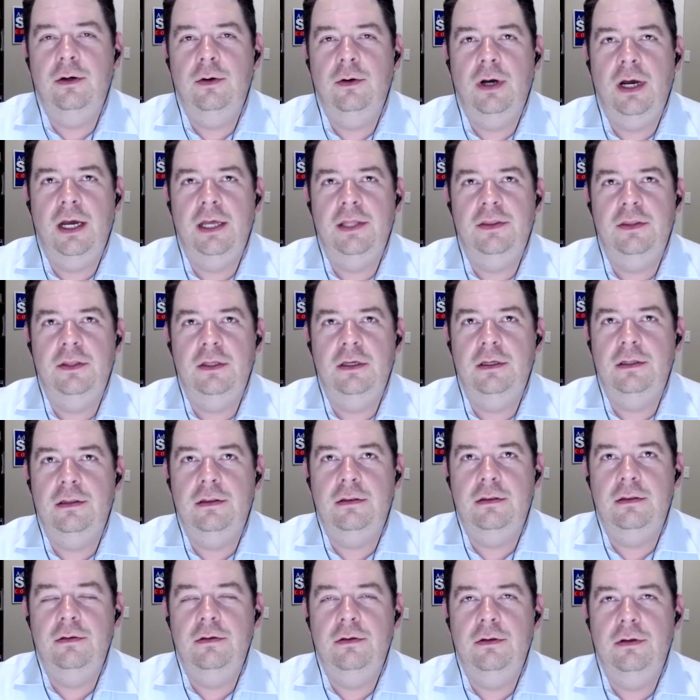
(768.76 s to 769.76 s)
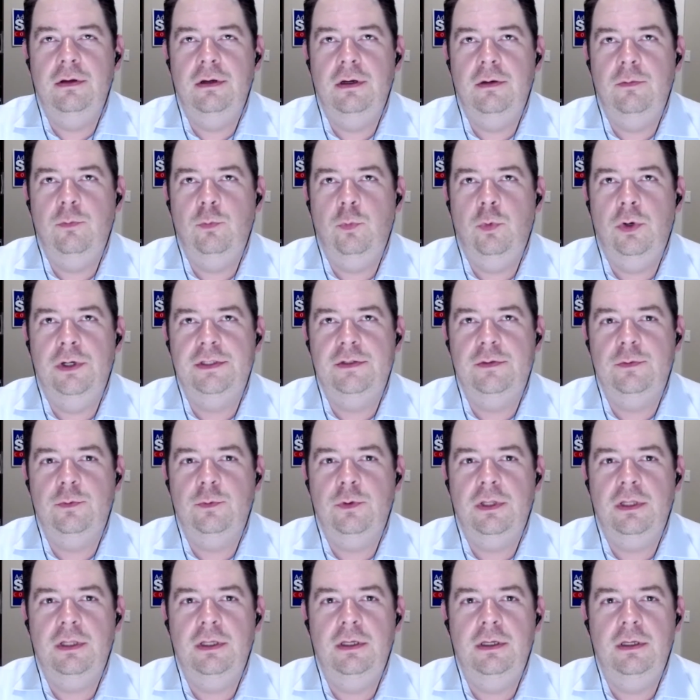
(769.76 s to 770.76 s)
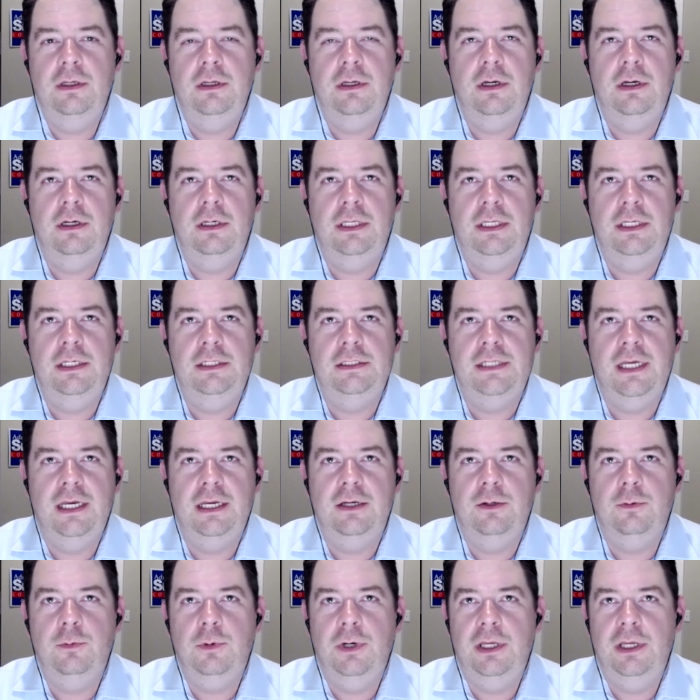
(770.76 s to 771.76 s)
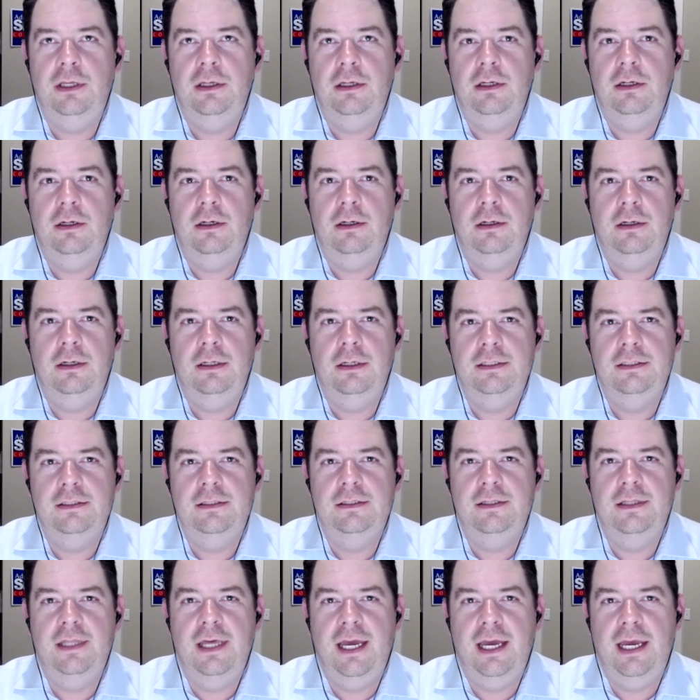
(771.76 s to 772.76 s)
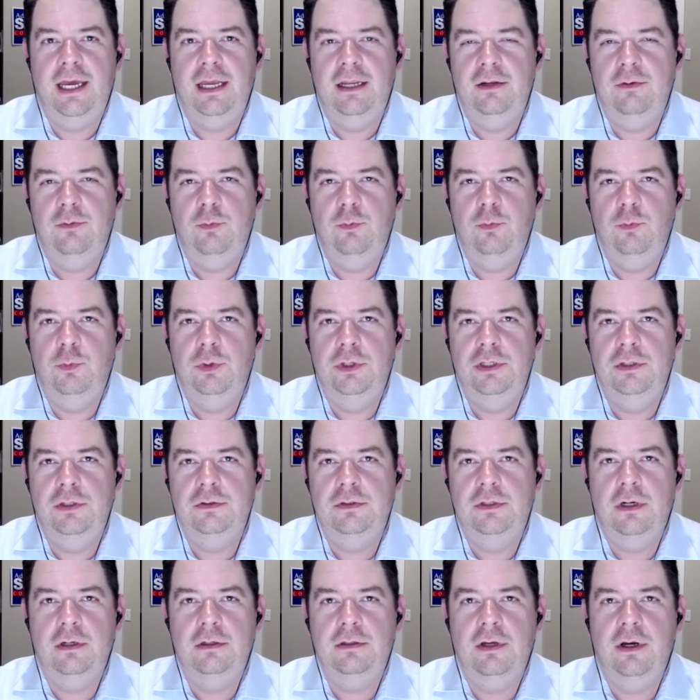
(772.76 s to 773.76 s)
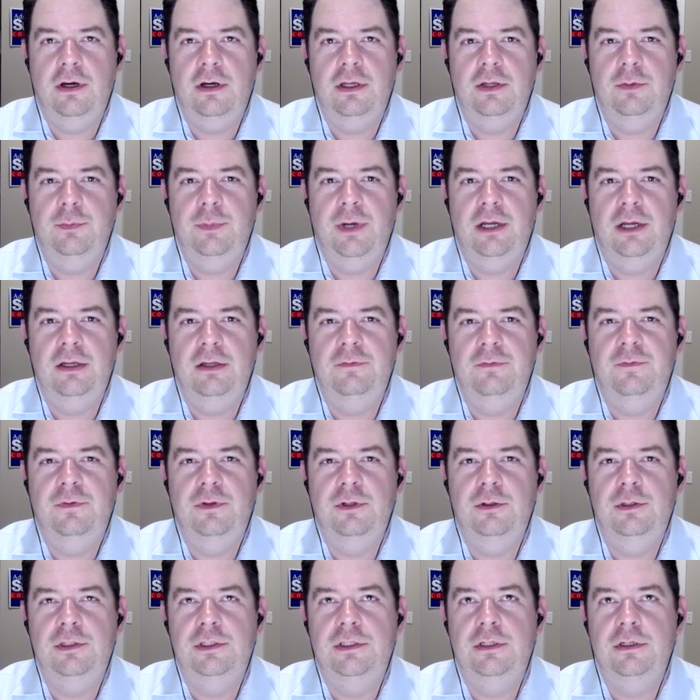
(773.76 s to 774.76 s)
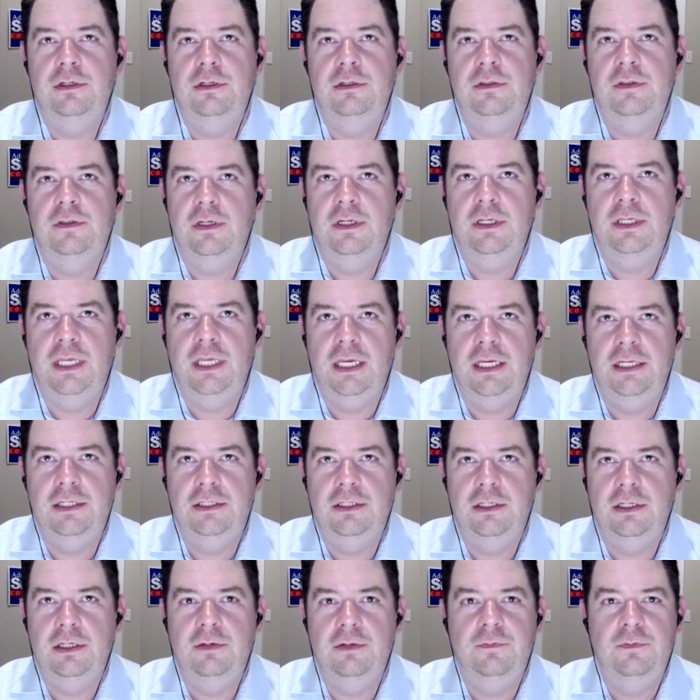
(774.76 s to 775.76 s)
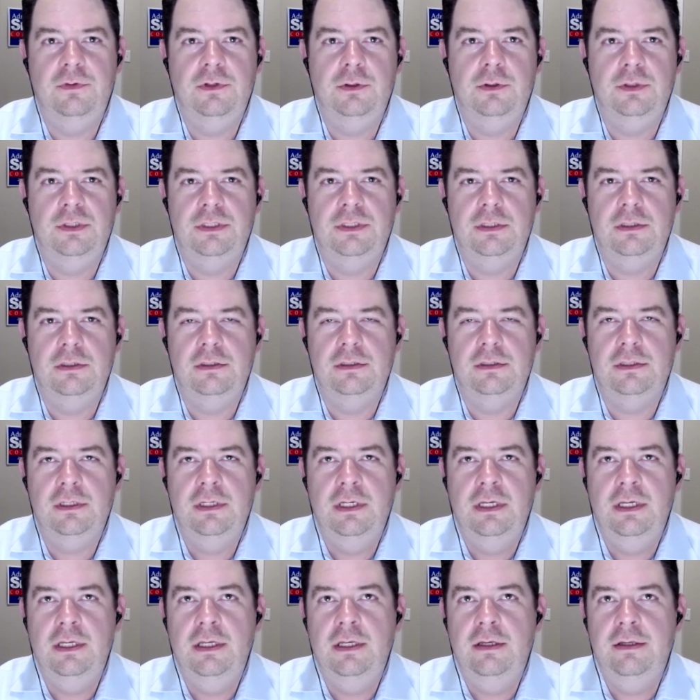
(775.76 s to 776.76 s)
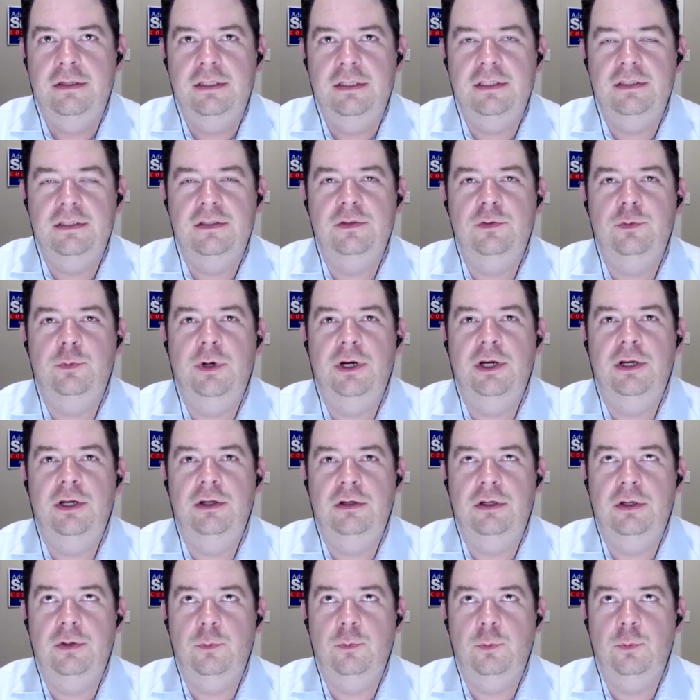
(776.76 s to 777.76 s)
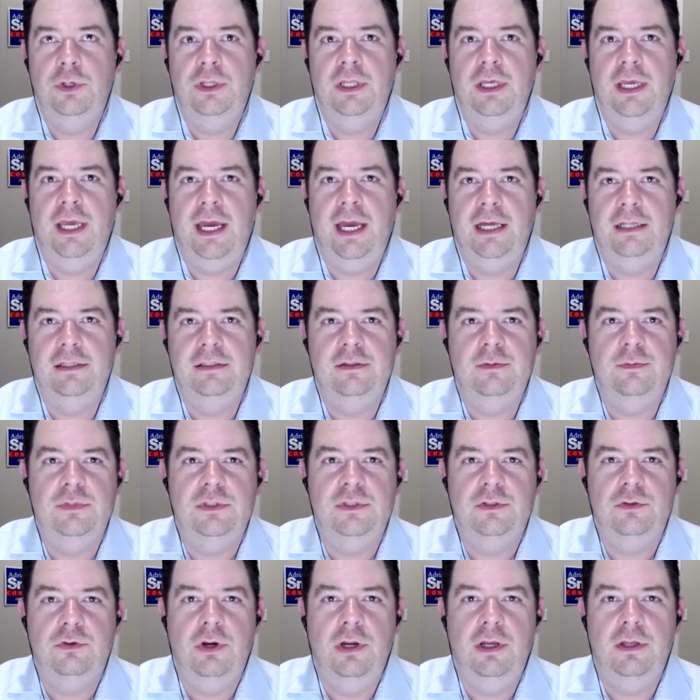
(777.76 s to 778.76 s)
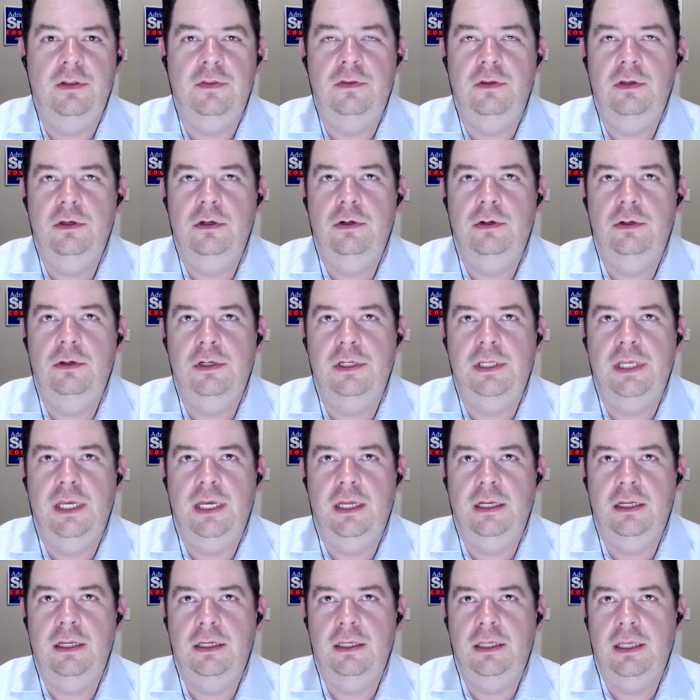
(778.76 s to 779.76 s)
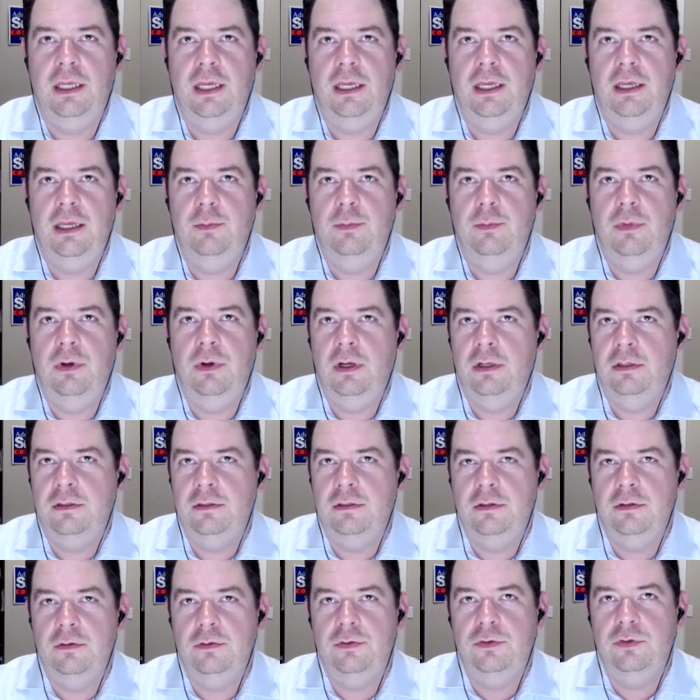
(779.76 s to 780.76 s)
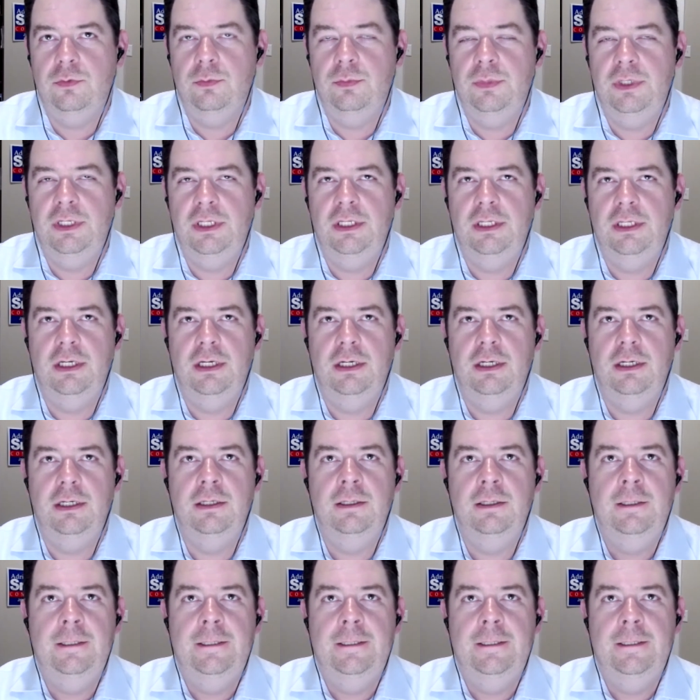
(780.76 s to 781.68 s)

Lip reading: I think what's really a key takeaway here is that when you start talking about influencers and engaging influencers, this is where you can really add some strength to your organic game on social media.